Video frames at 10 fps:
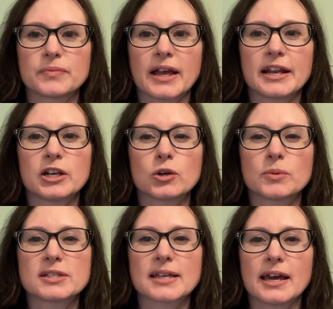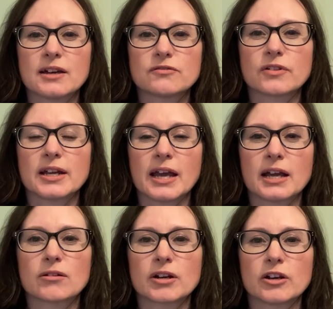and in almost every
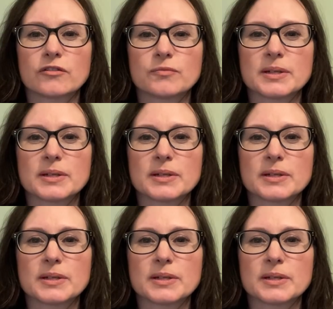area of